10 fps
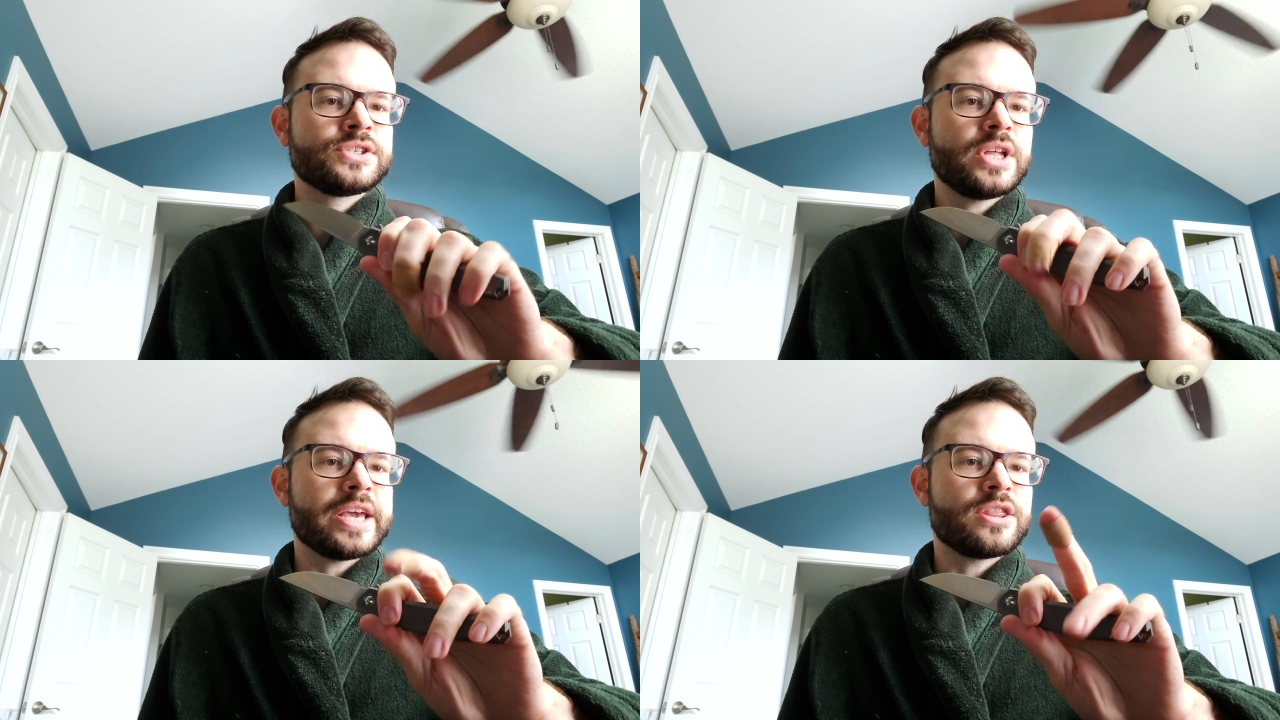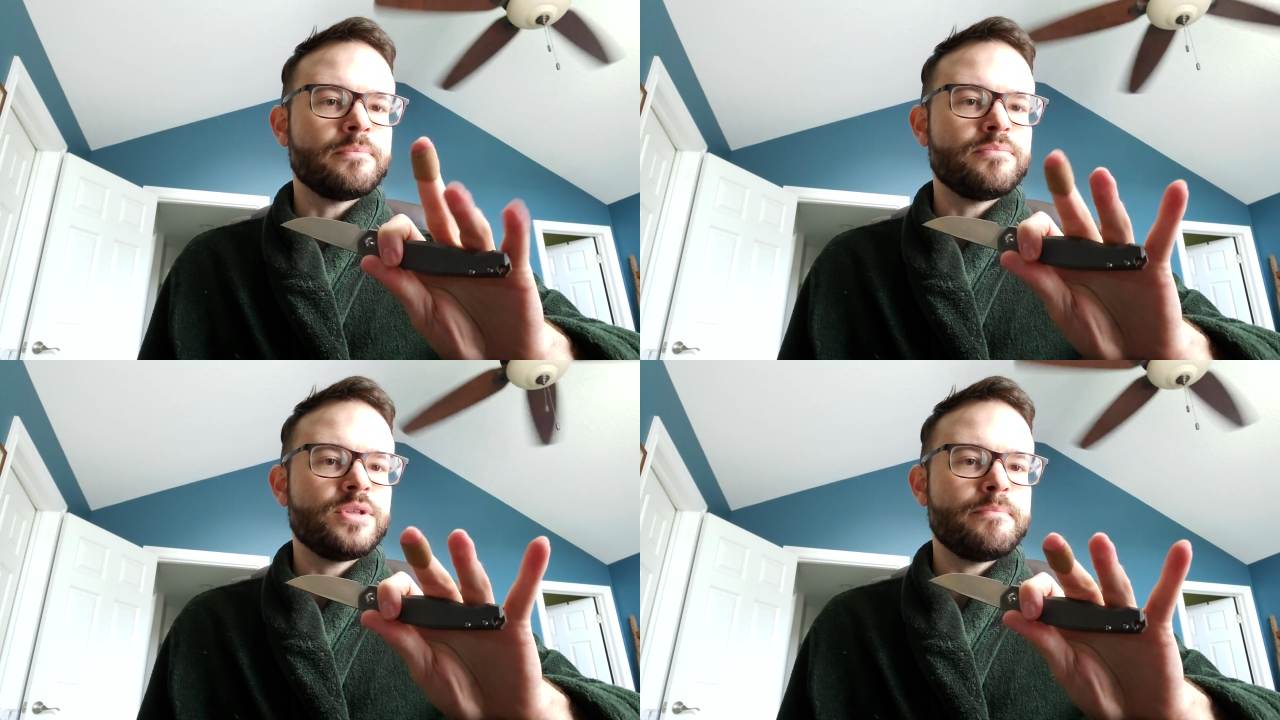Like the
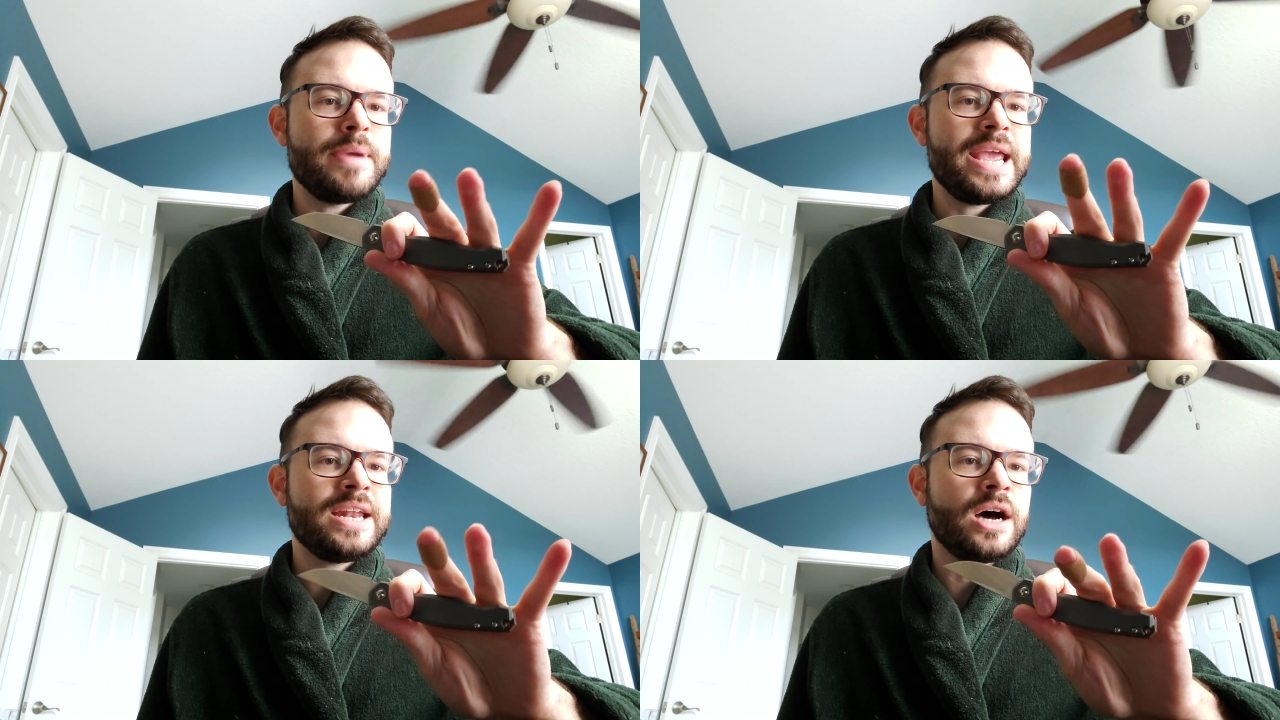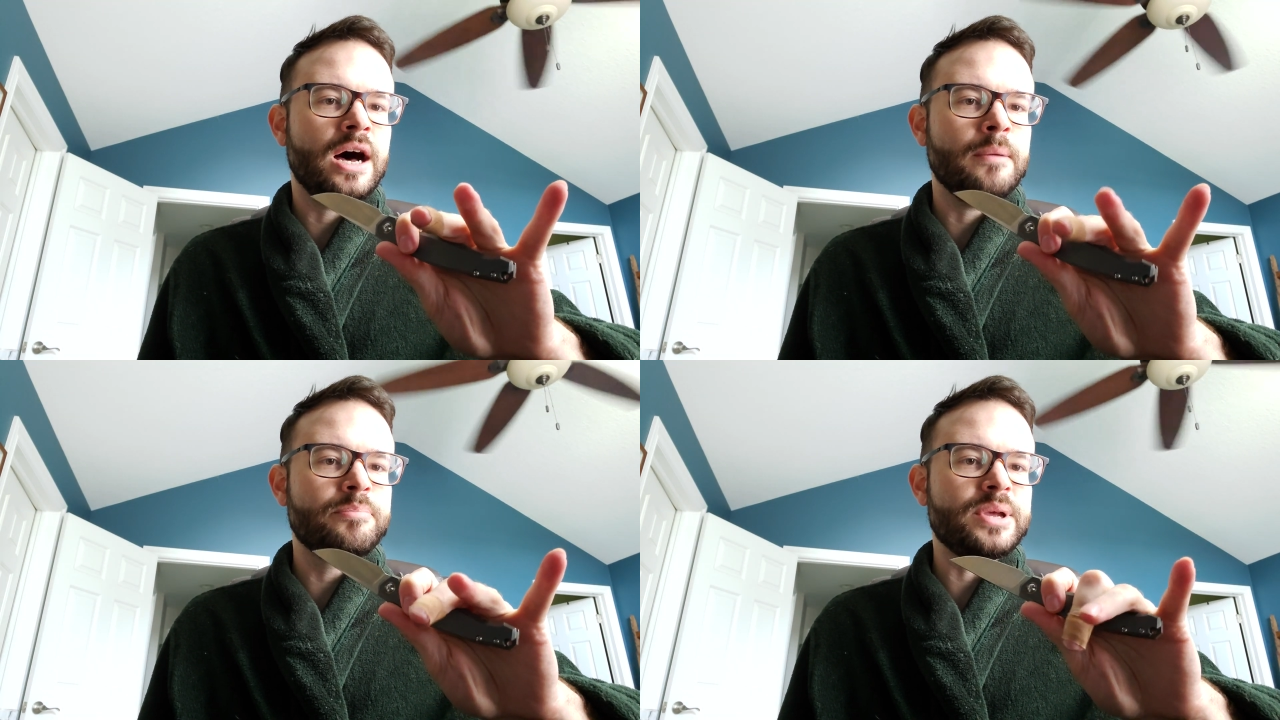main
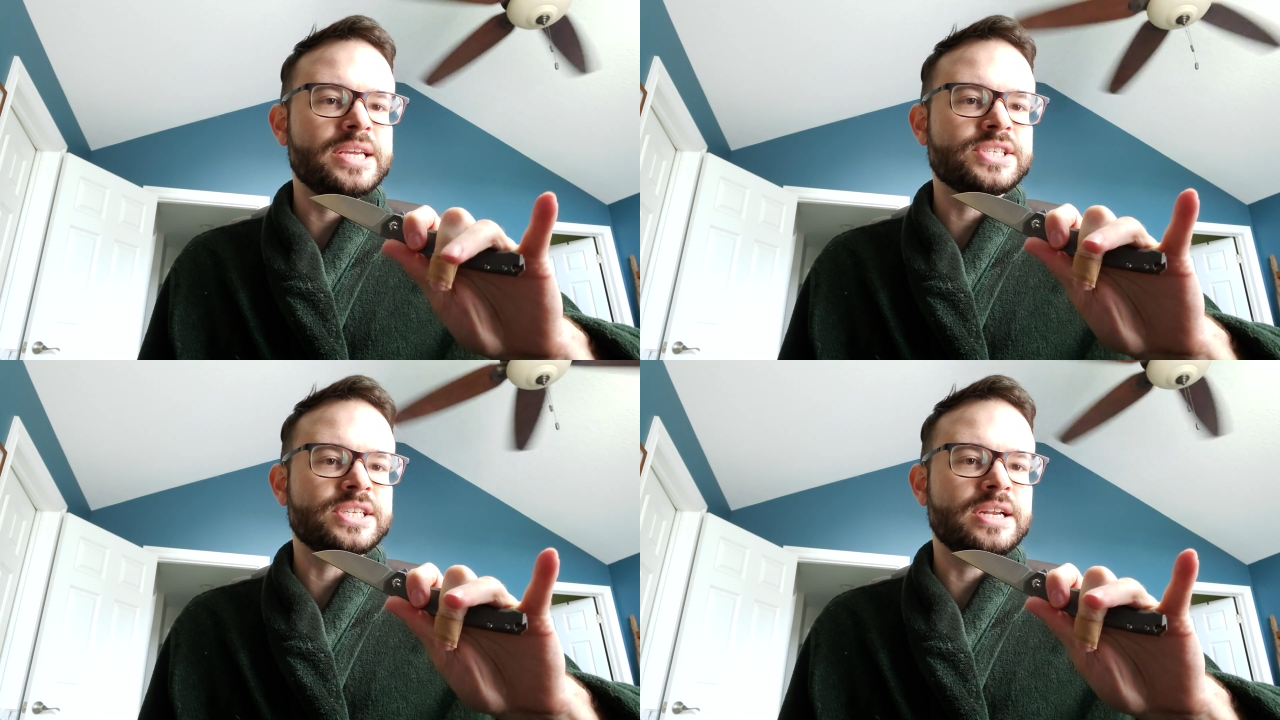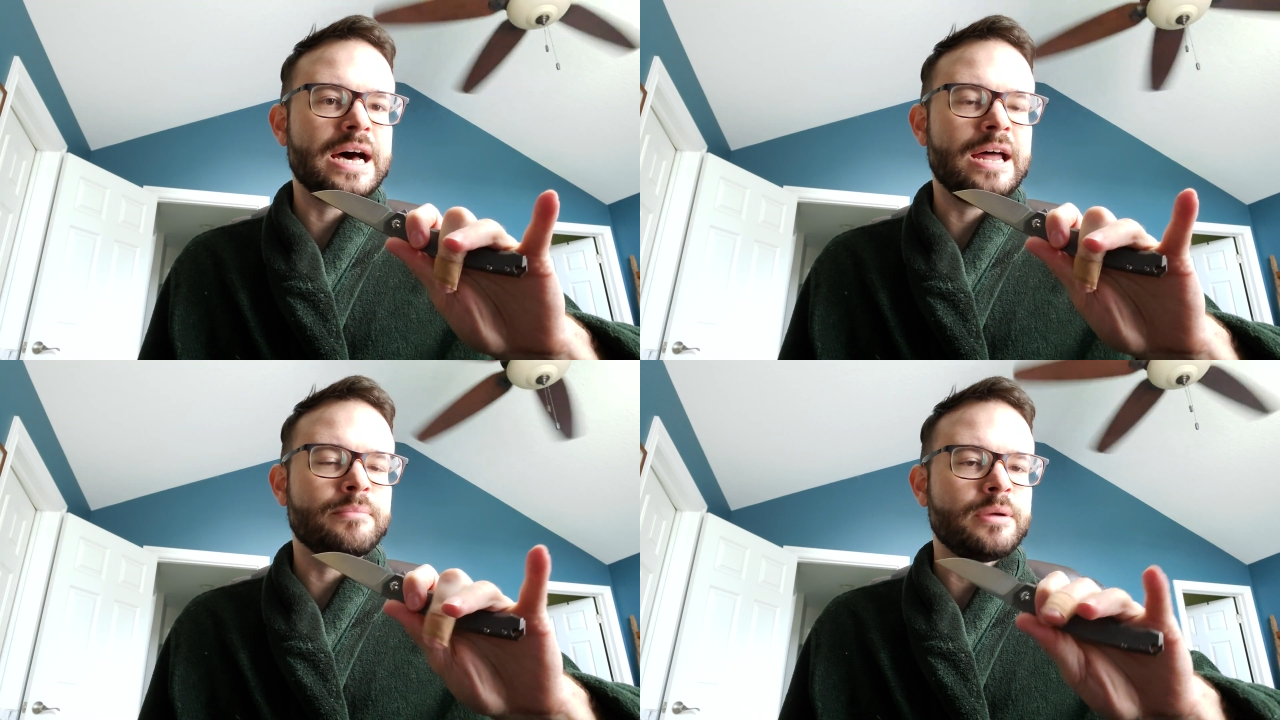hump isn't
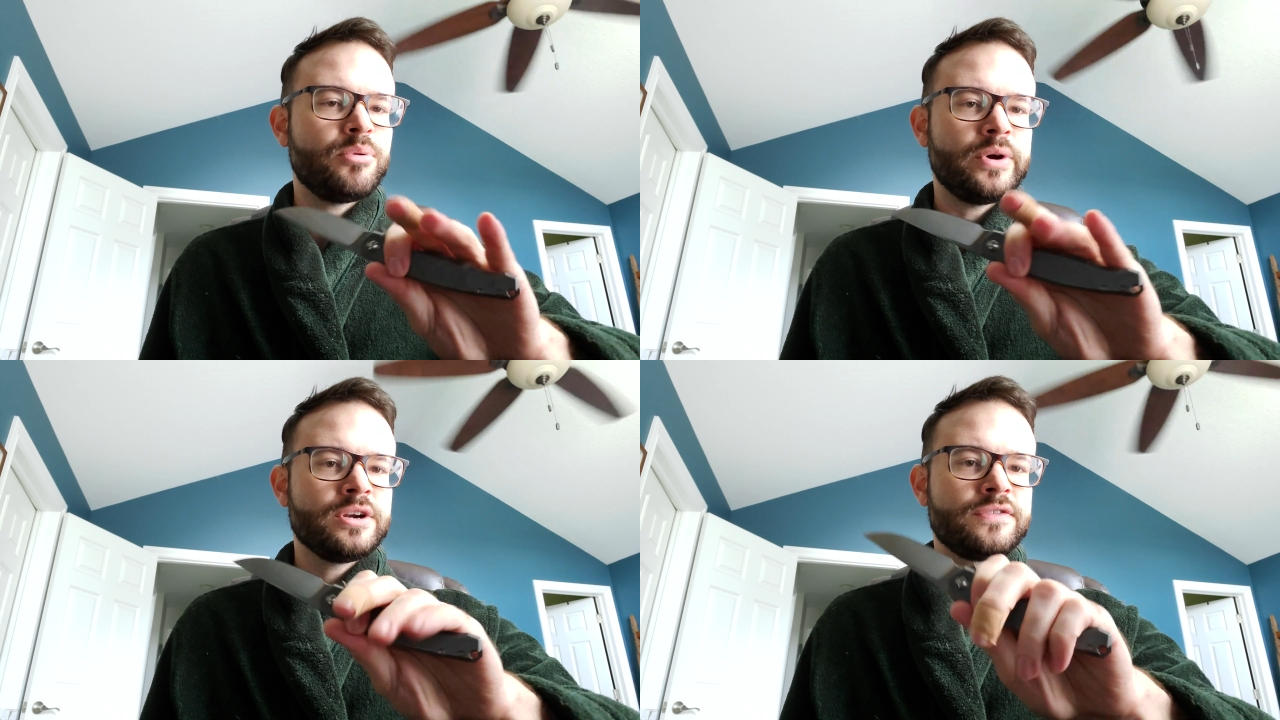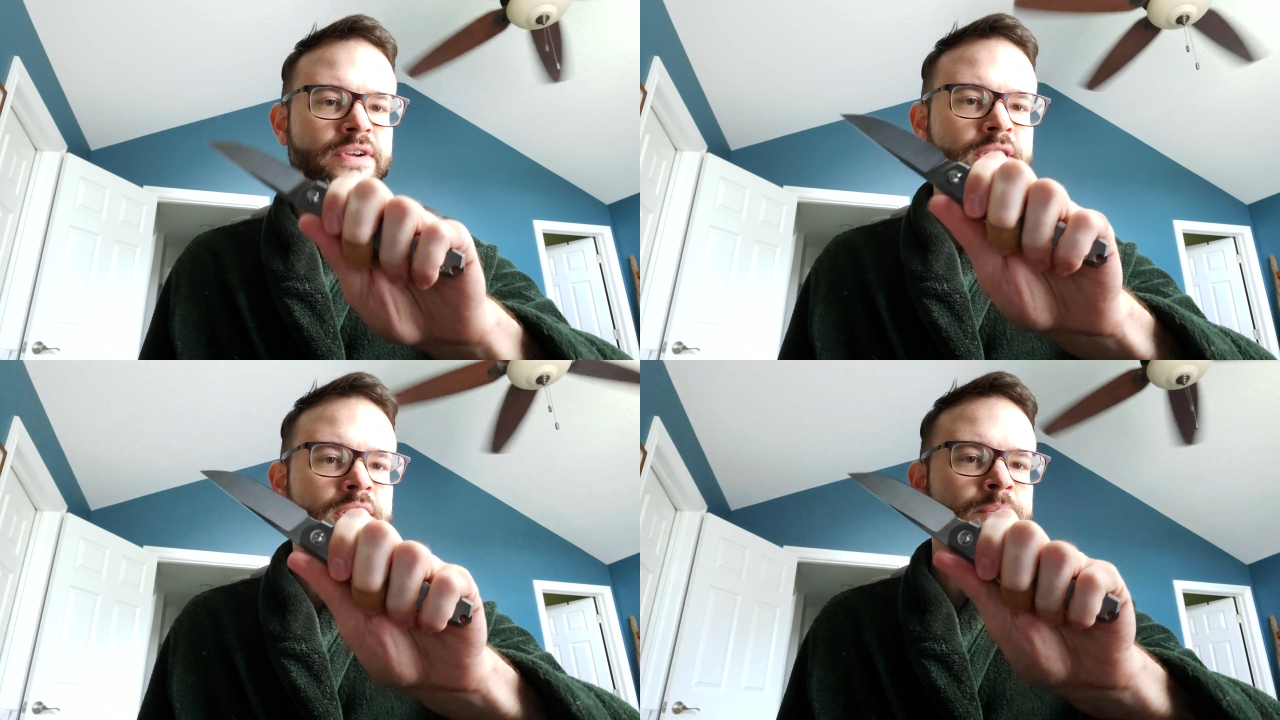on my pointer
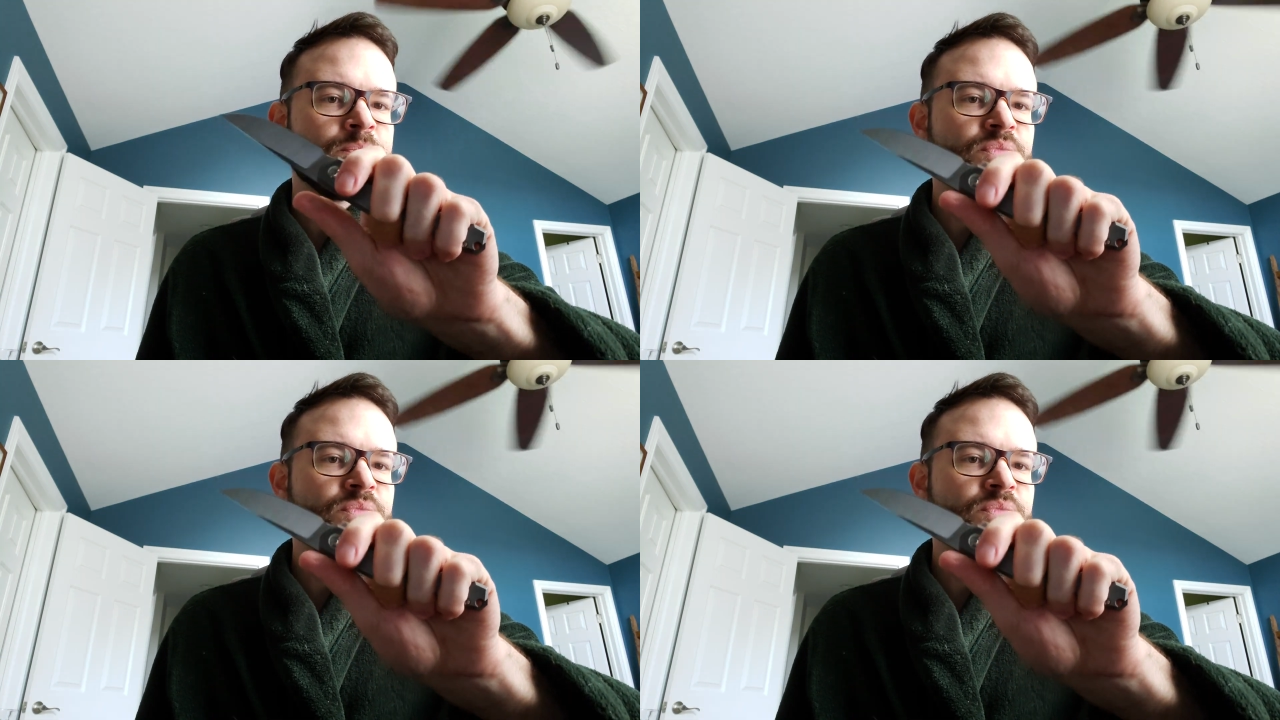finger.